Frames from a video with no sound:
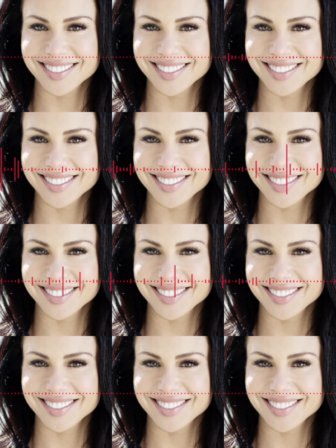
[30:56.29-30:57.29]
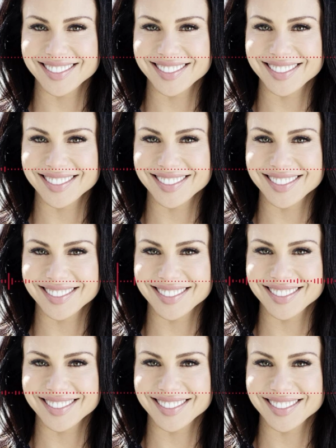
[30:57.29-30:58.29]
So that's between
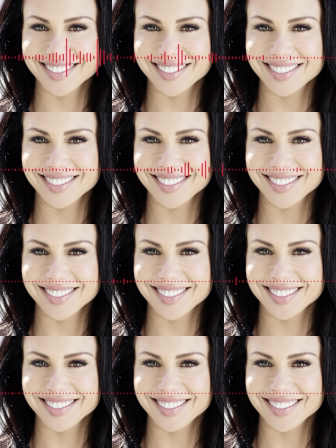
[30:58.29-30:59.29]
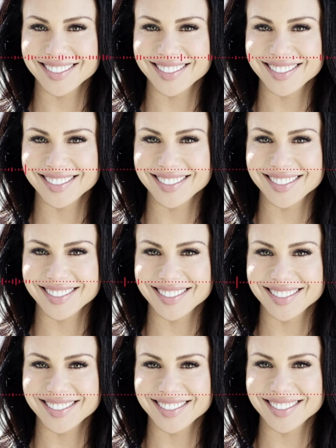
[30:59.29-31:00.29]
4 and 5 ounces of,
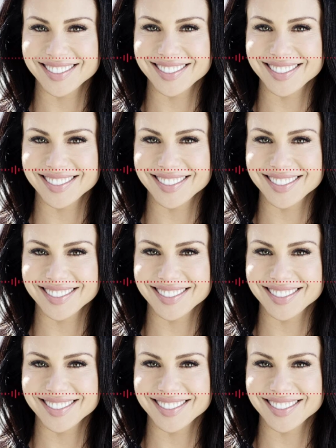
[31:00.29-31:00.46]
say,